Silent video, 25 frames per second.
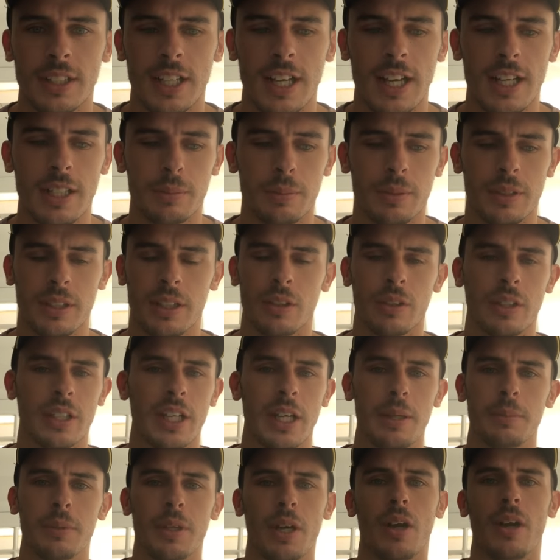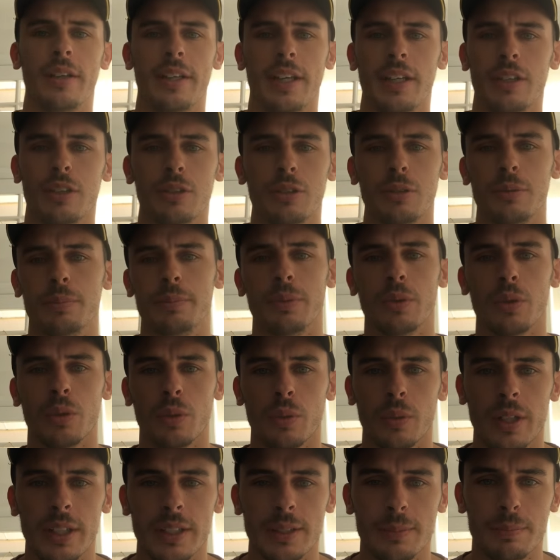stage, but they'll keep going. They could
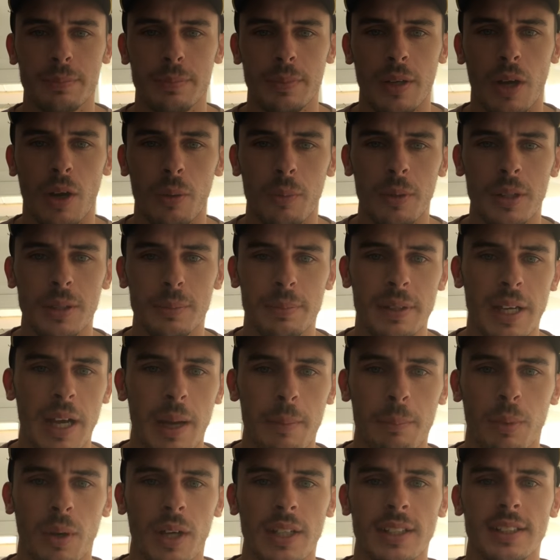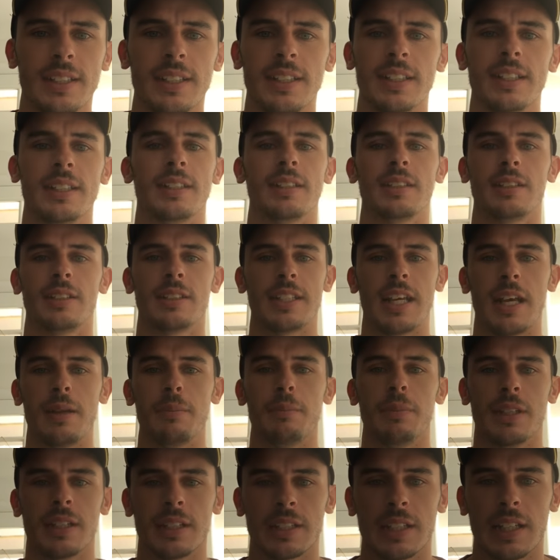always almost be up by six,
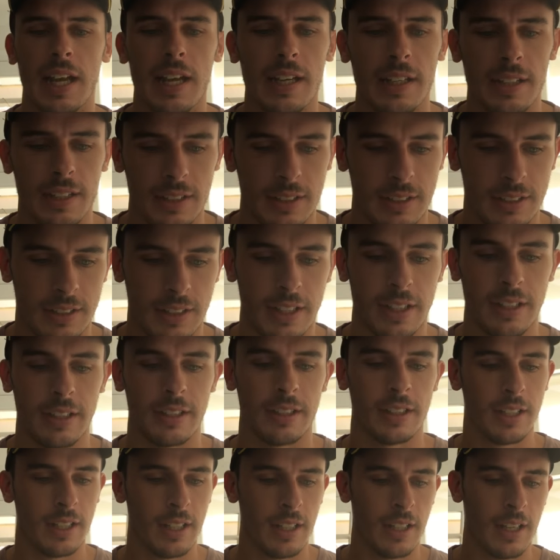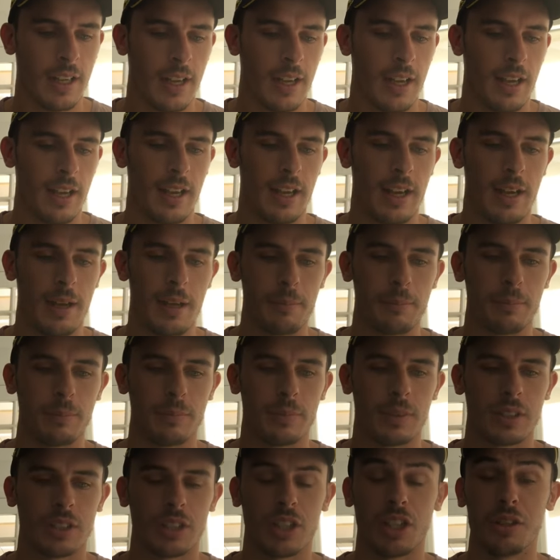10 minutes later. So.
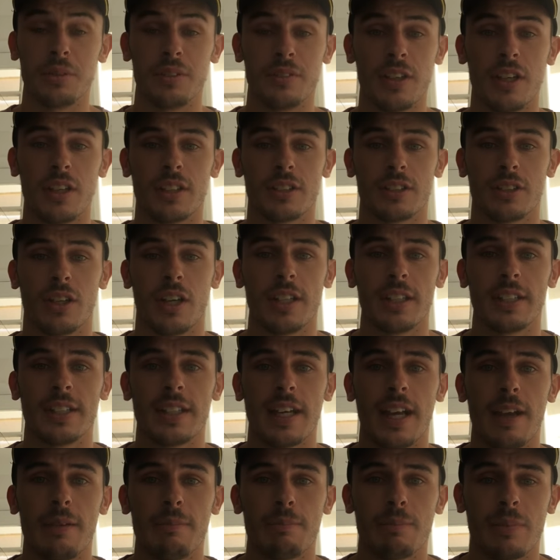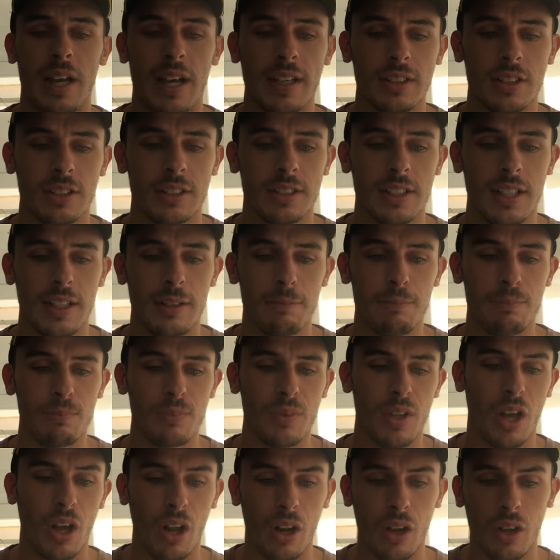Um, it's going to be a very exciting game. As I said,
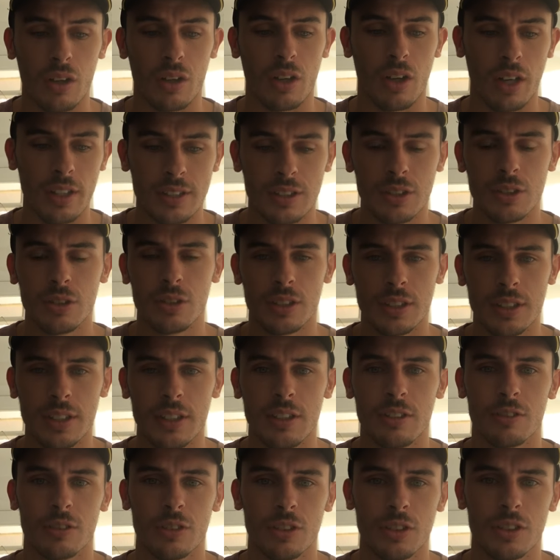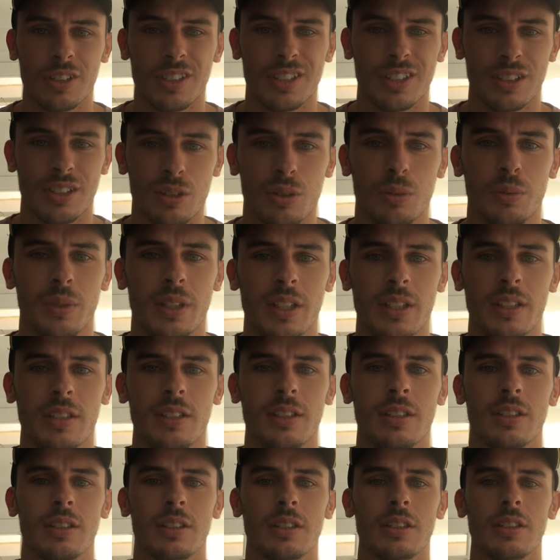I look, I do see the Roosters still
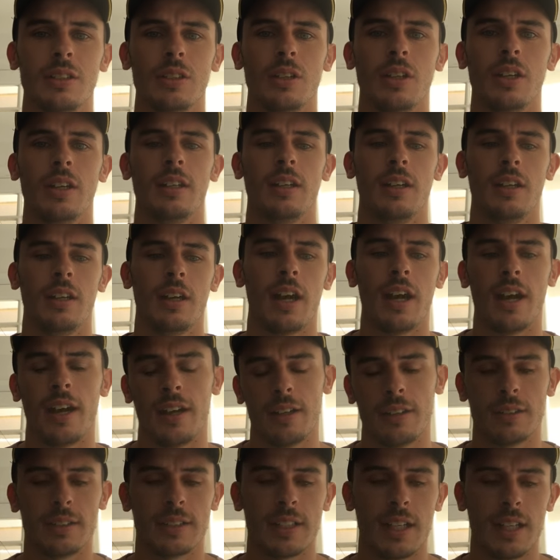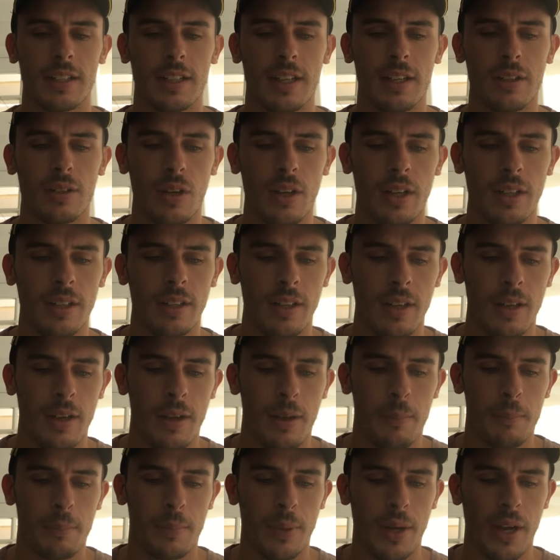winning tonight uh, Saturday night,
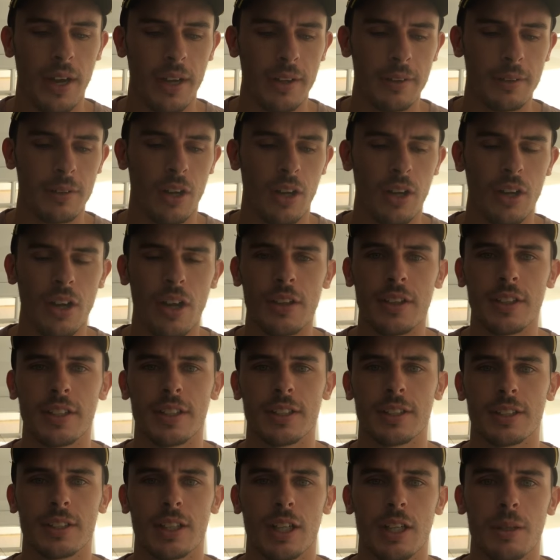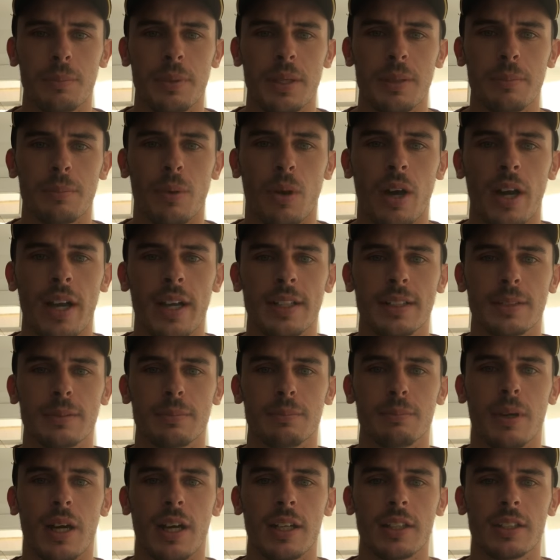but I don't think it's going to be by as
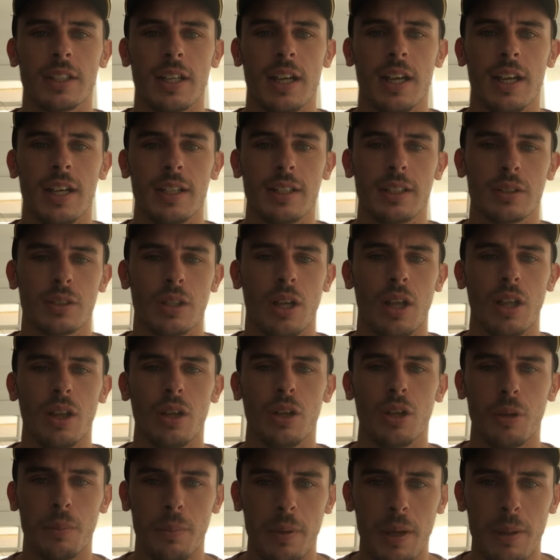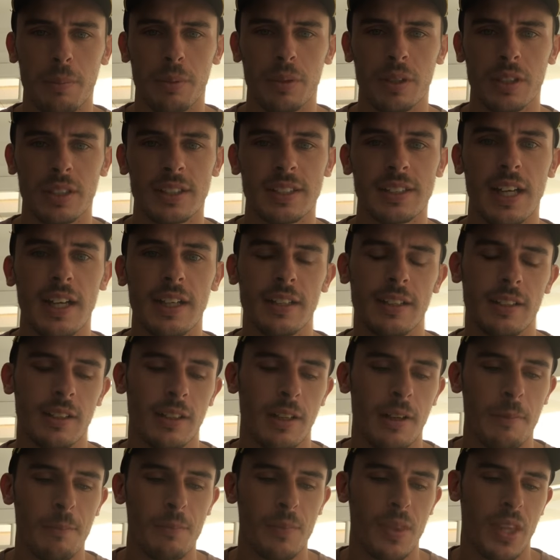much as a lot of people are saying.
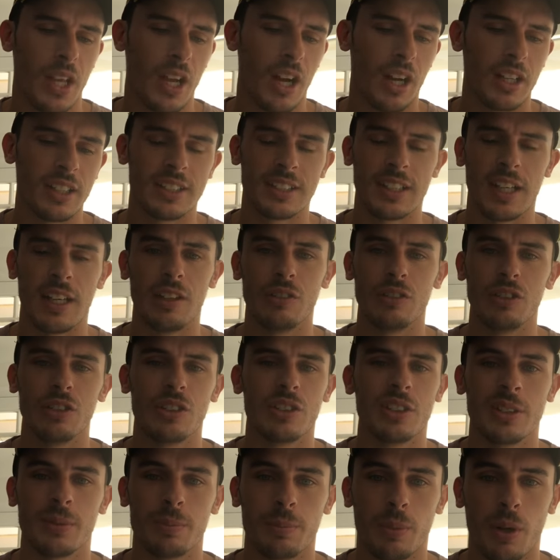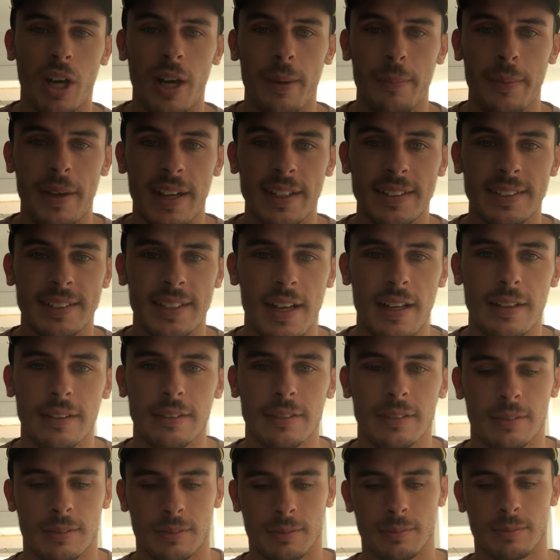I'd say the Roosters by about 10.